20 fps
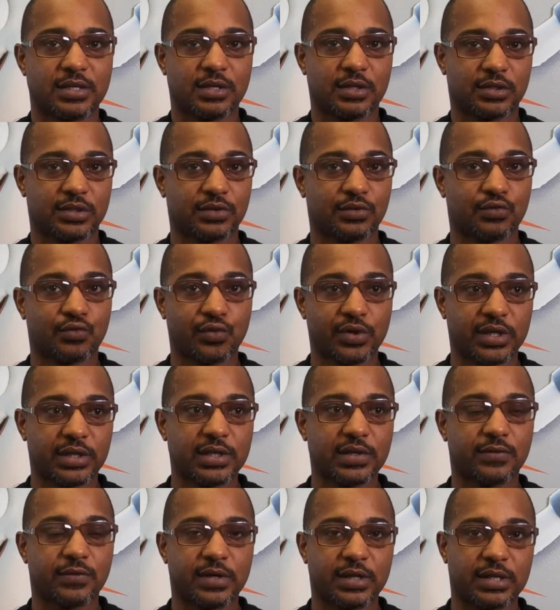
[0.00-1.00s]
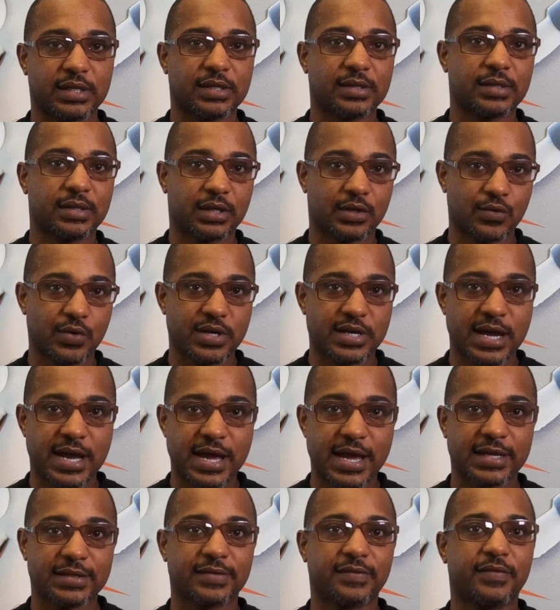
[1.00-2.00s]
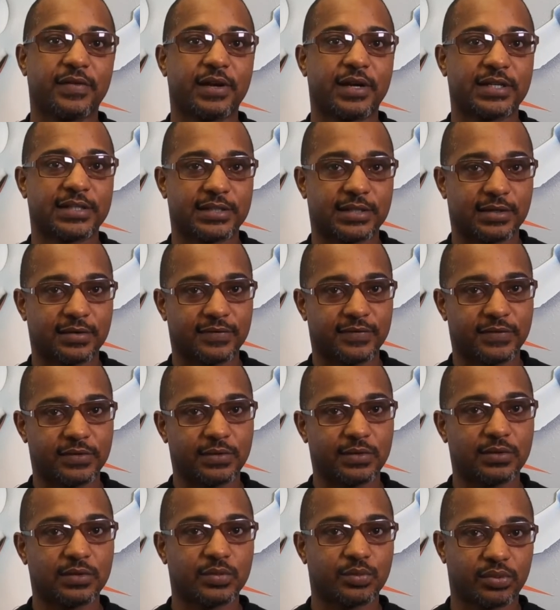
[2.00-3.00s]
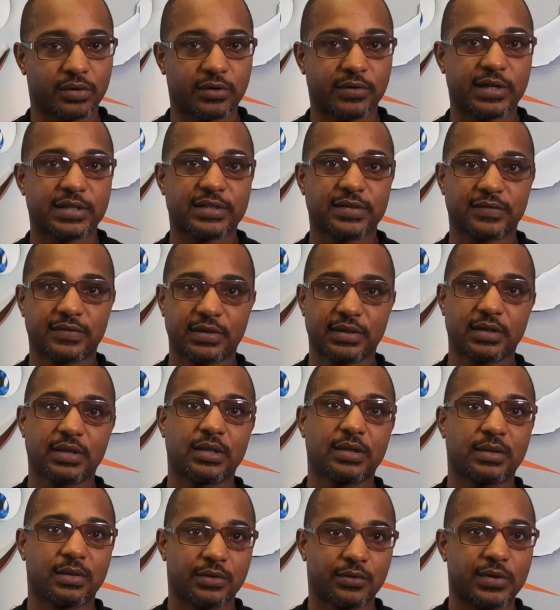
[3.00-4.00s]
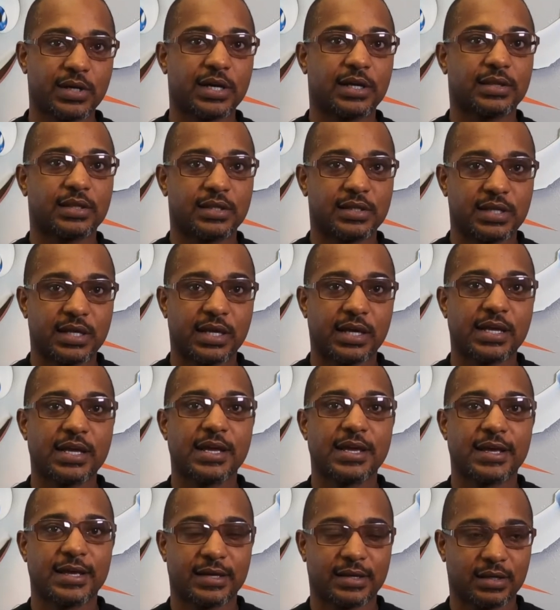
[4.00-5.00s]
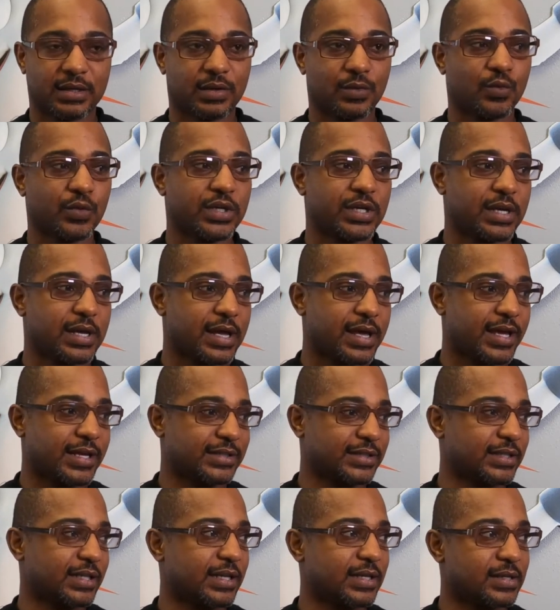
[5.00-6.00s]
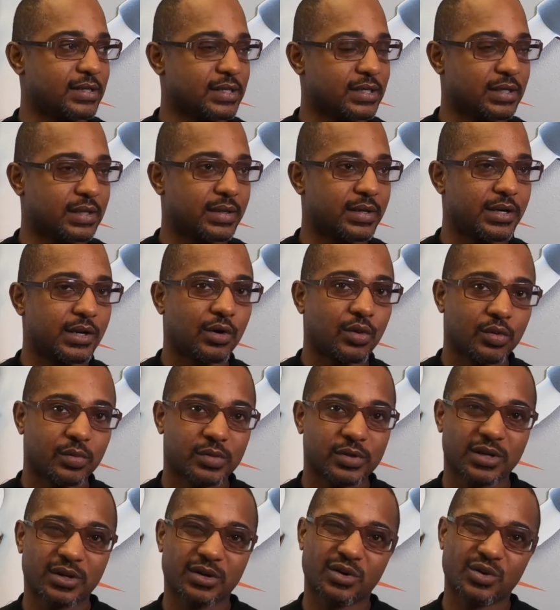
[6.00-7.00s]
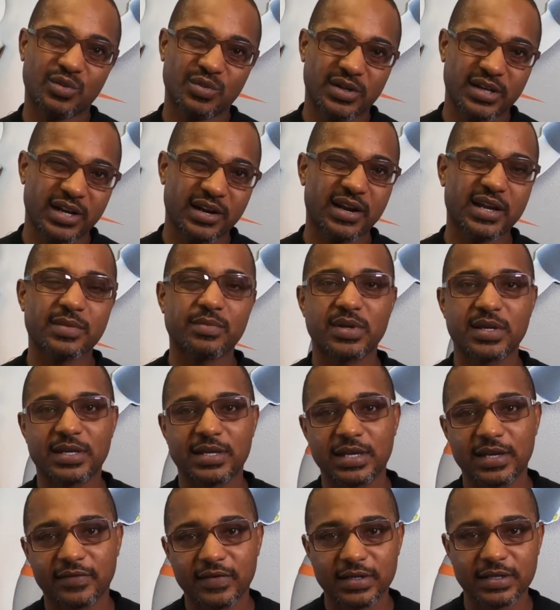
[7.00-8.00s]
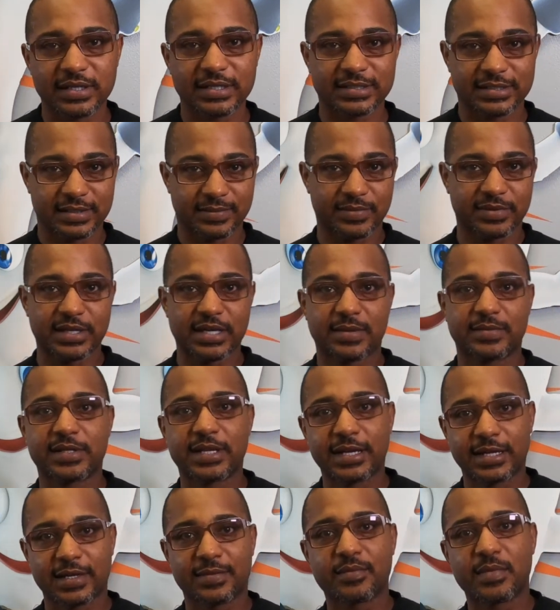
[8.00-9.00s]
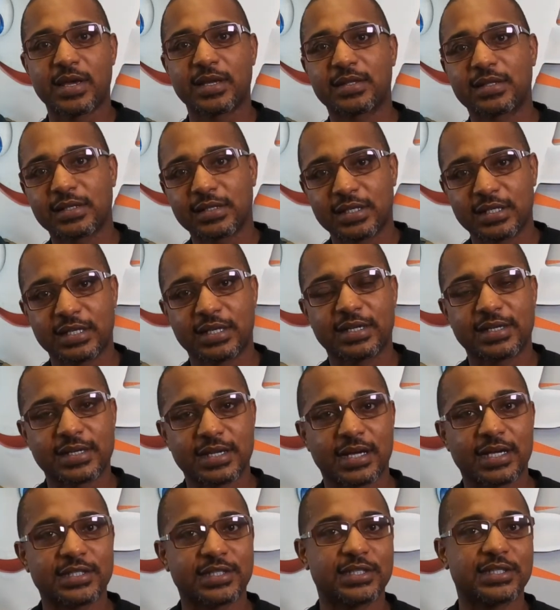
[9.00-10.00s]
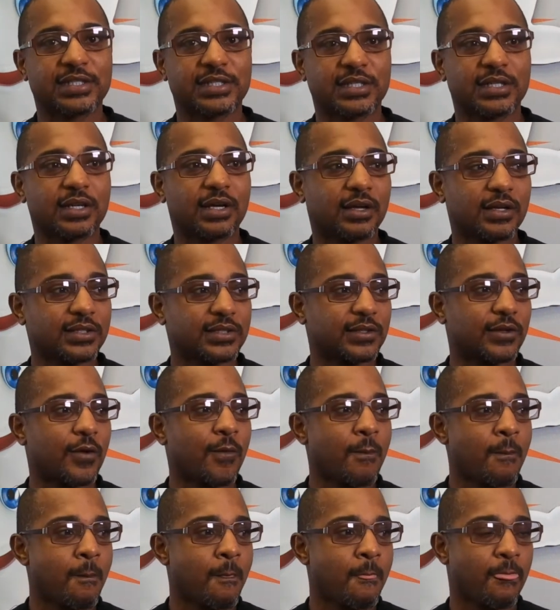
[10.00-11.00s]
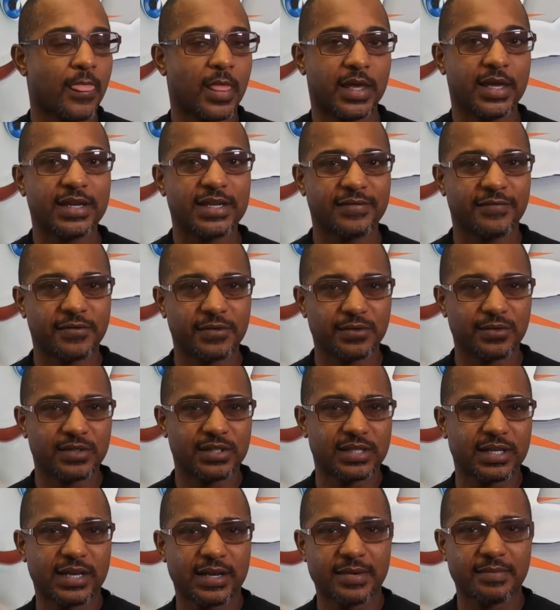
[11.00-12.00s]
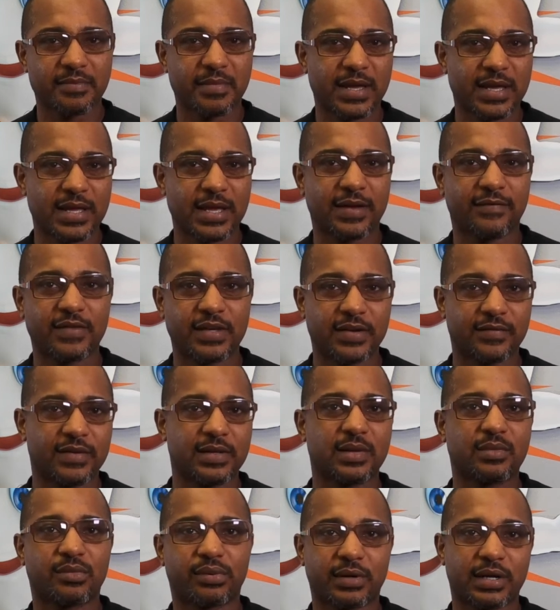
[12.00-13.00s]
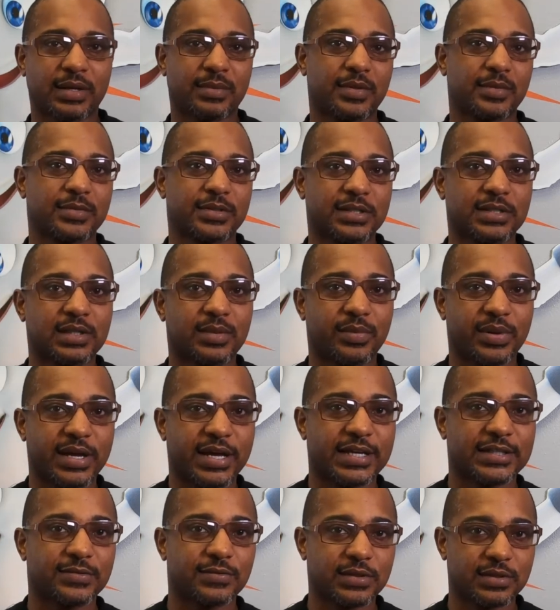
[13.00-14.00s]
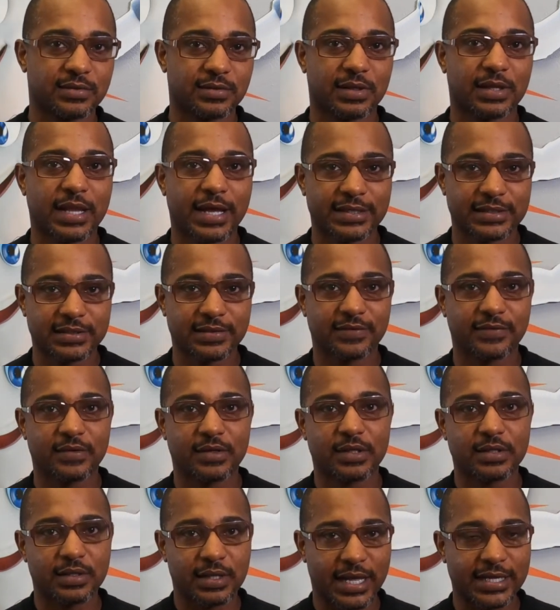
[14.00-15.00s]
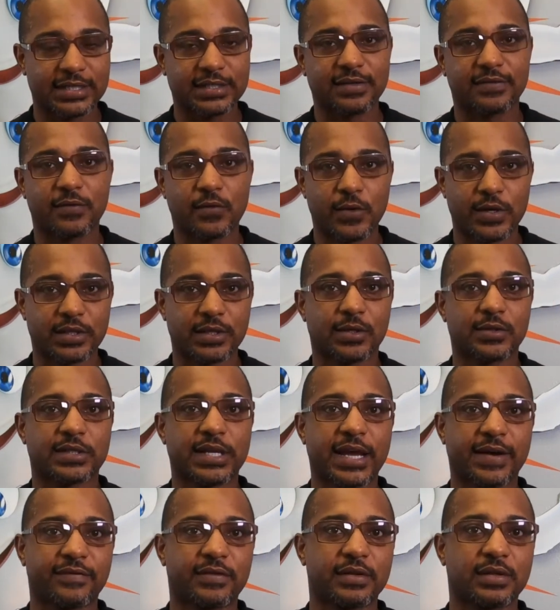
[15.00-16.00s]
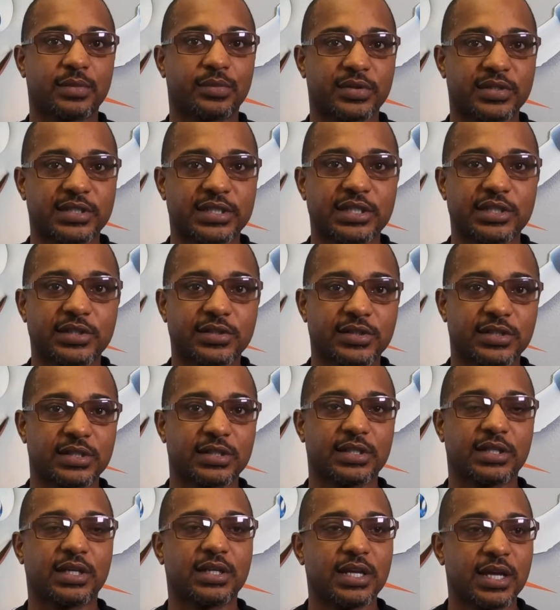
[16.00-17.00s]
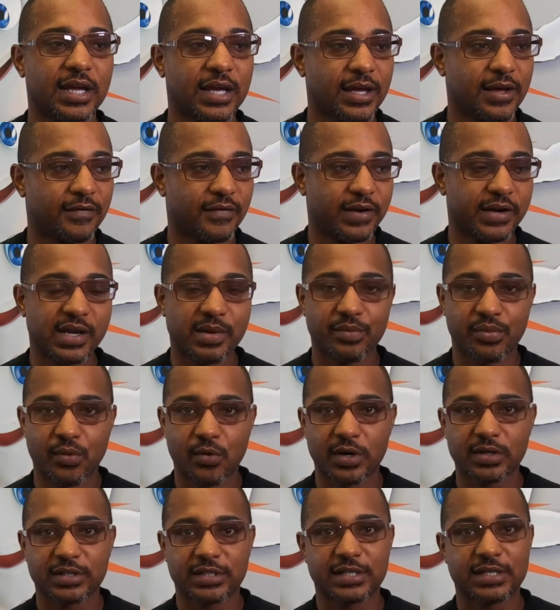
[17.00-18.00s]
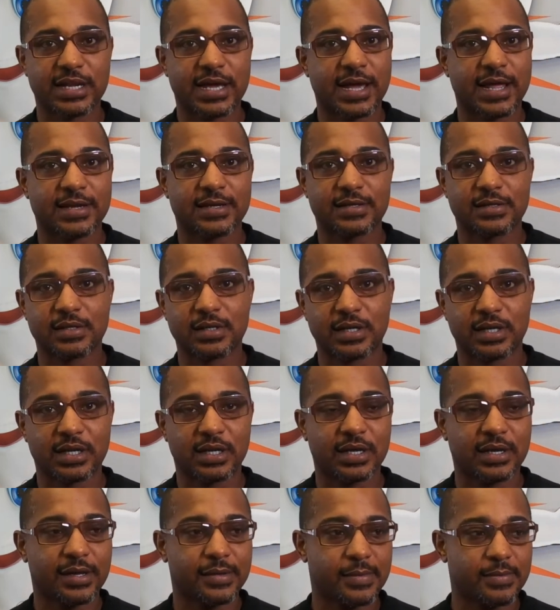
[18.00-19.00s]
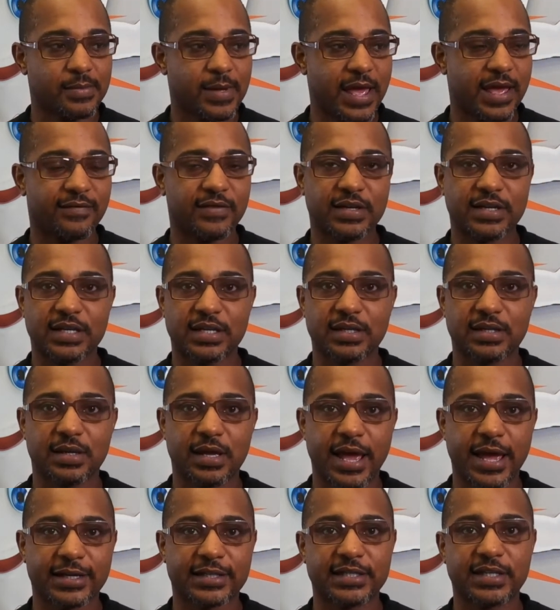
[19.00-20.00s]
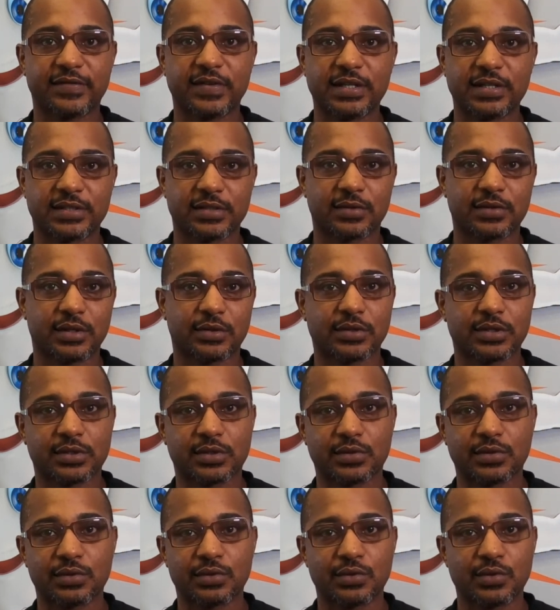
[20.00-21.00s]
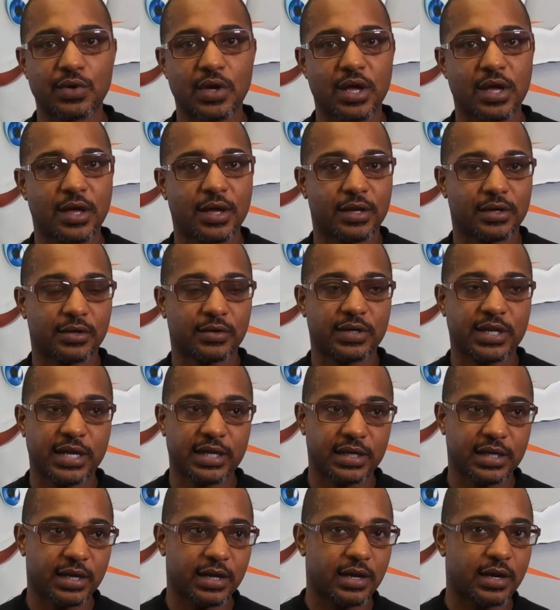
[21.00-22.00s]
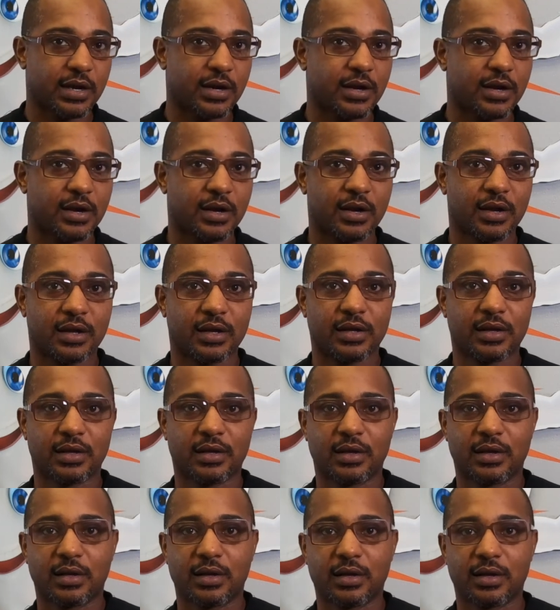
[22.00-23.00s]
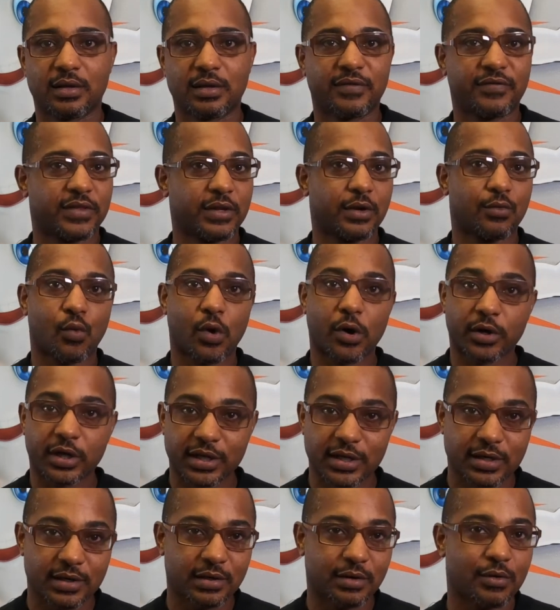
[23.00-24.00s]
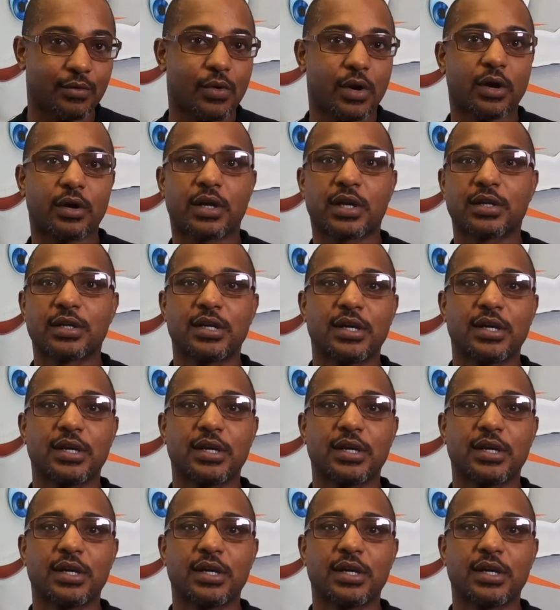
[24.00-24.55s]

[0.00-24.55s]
So really, really liquid diet, very soft foods progressively throughout the day. We ask that no dairy be given, because sometimes that can make the kid nauseous, and also any foods that may have given them problems in the past, we like to avoid those after the procedures. And then very important to not have any activity, so no school, no daycare. If they're working, no work.